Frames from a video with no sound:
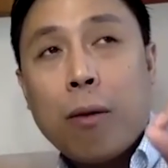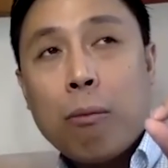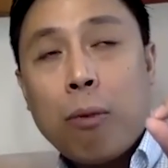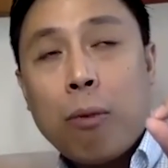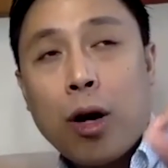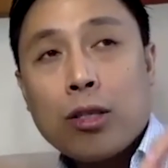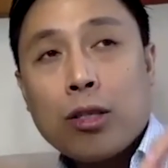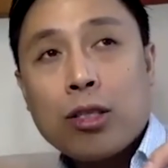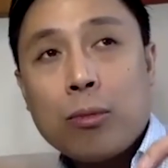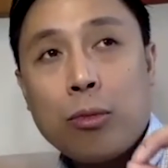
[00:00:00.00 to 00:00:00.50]

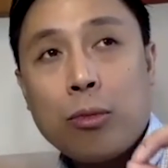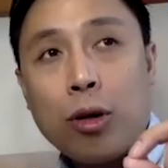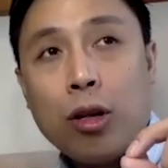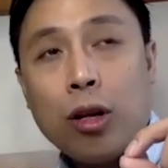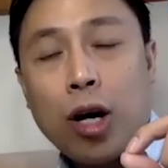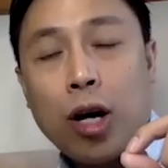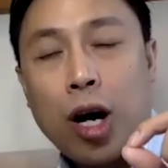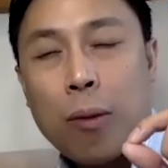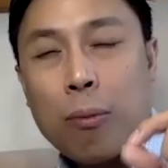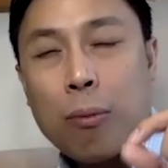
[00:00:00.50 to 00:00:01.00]
possible
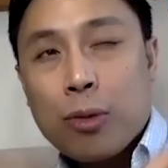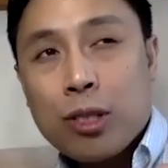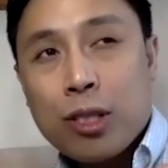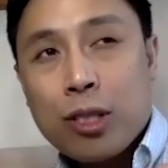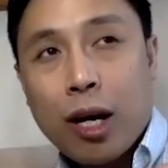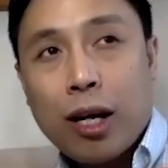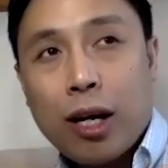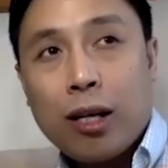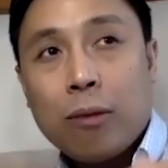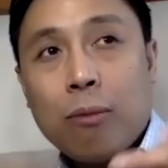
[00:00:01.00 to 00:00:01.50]

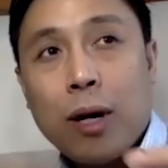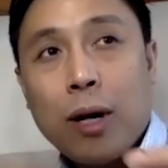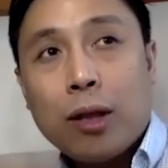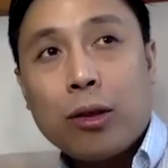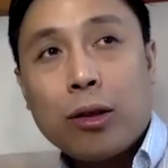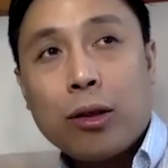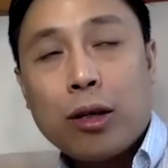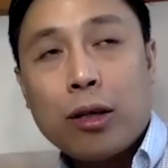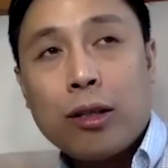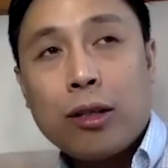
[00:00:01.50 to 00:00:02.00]
upside
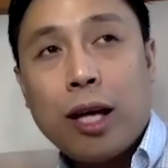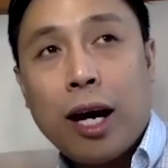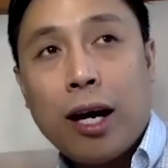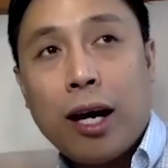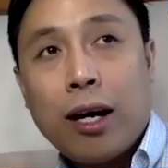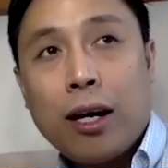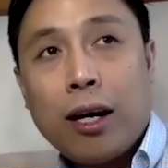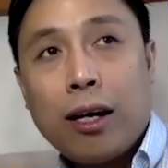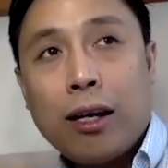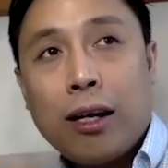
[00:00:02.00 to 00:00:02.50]
better
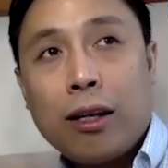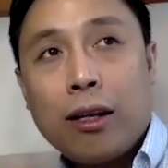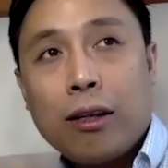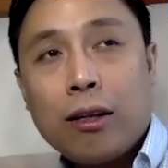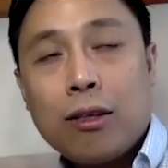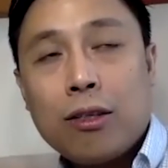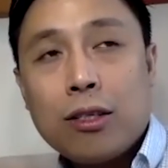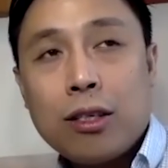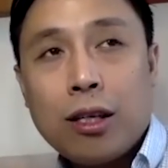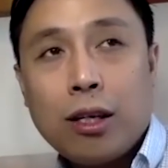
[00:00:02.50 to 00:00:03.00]

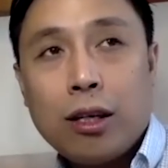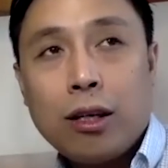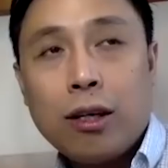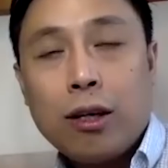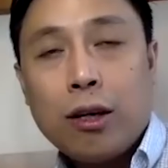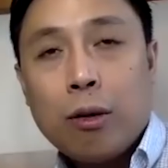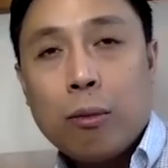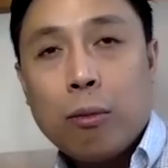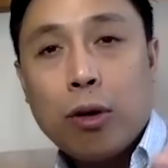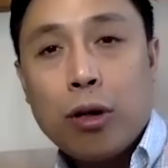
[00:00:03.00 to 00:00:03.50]
than, say,
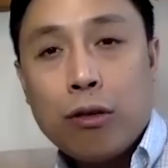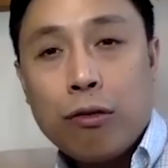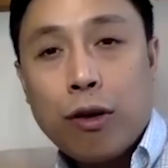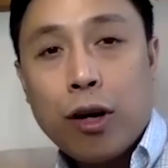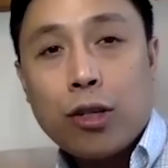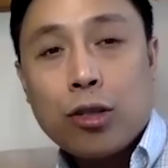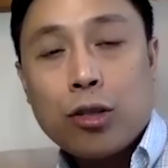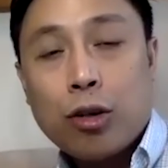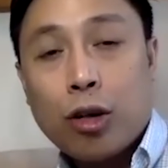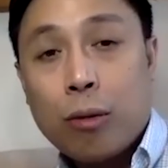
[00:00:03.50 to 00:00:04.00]

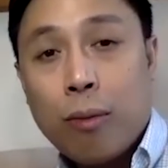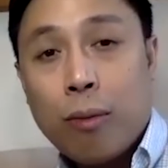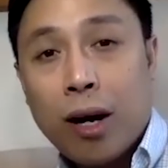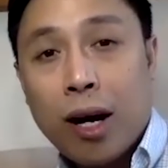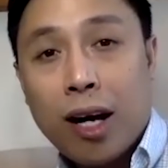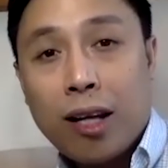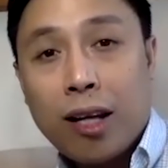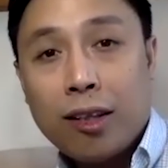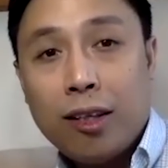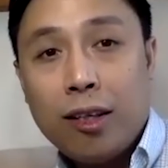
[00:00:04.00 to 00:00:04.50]
Bonifacio or
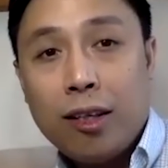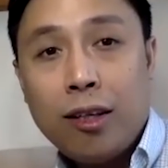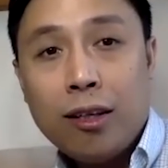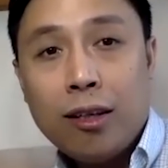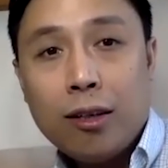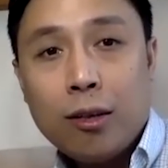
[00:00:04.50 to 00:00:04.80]
Makati?